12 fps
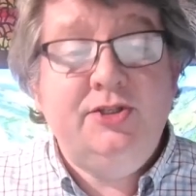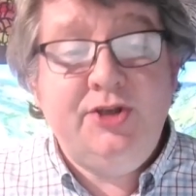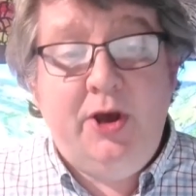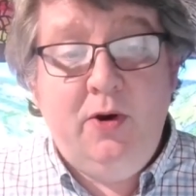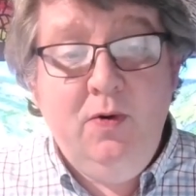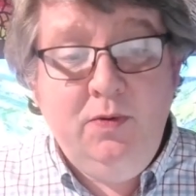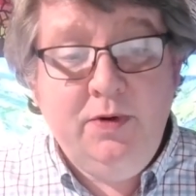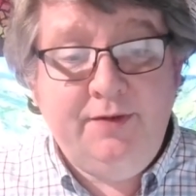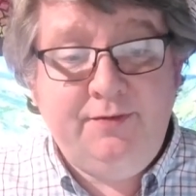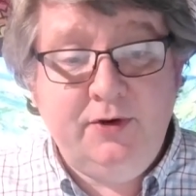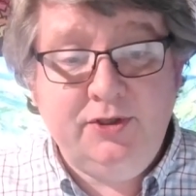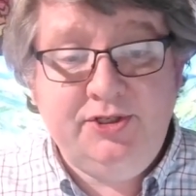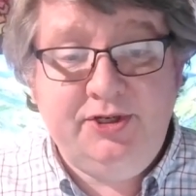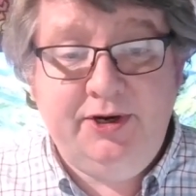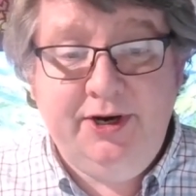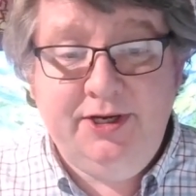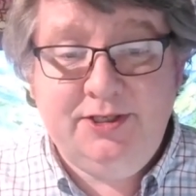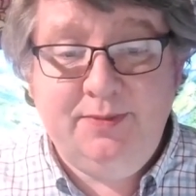So, if you're
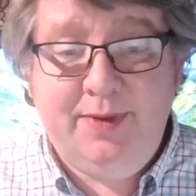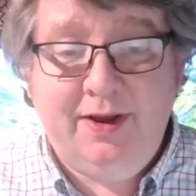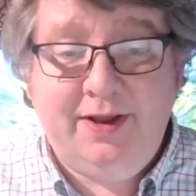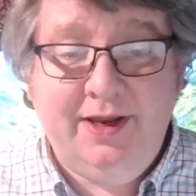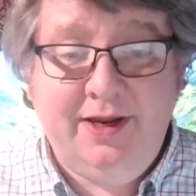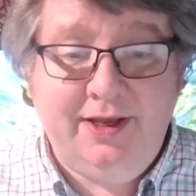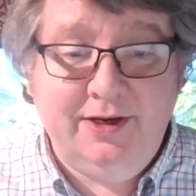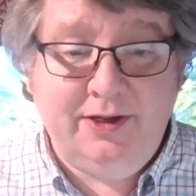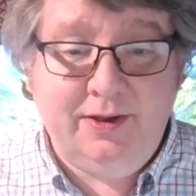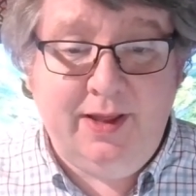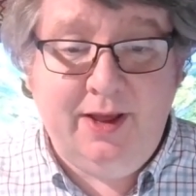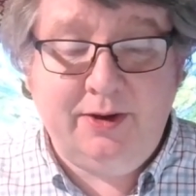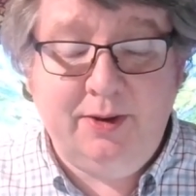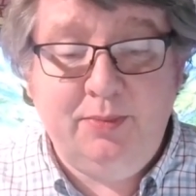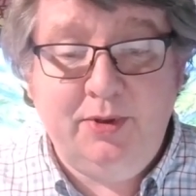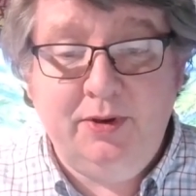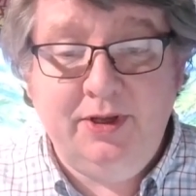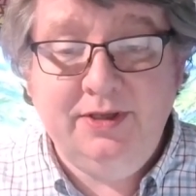serious about getting into cloud
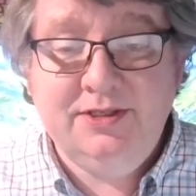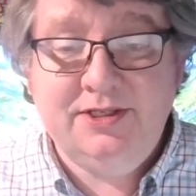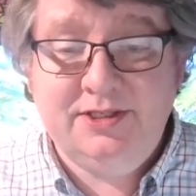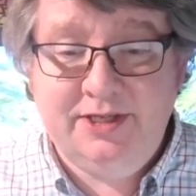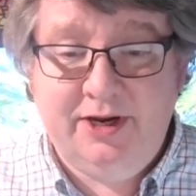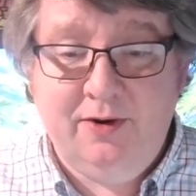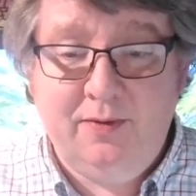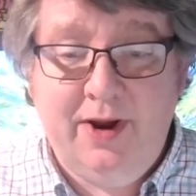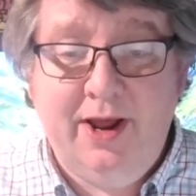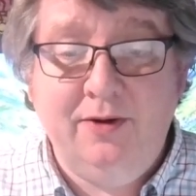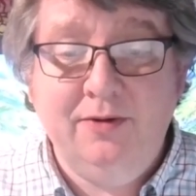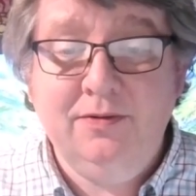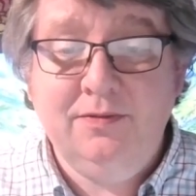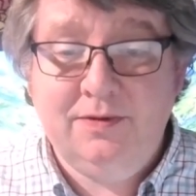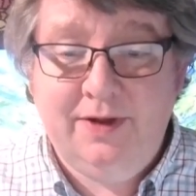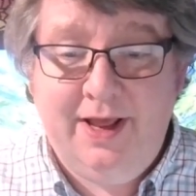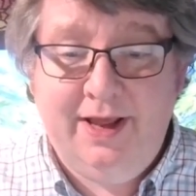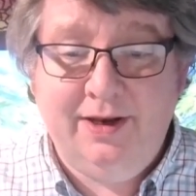computing, stick around
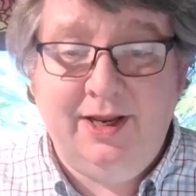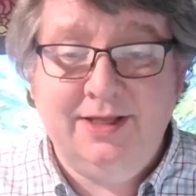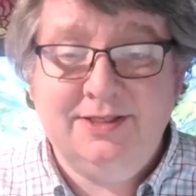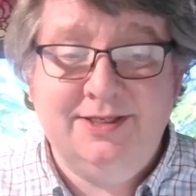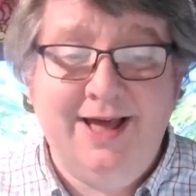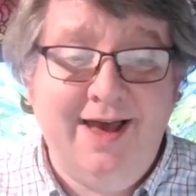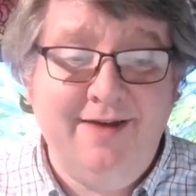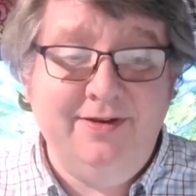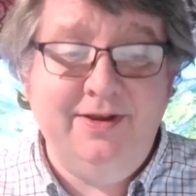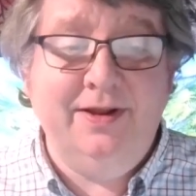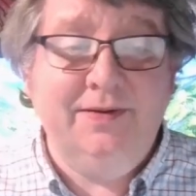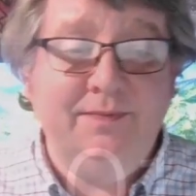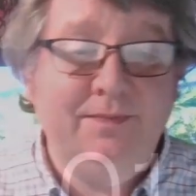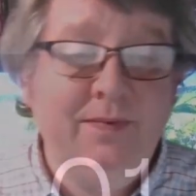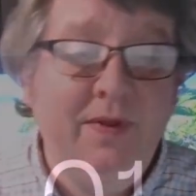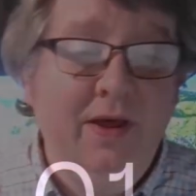and let's dive in.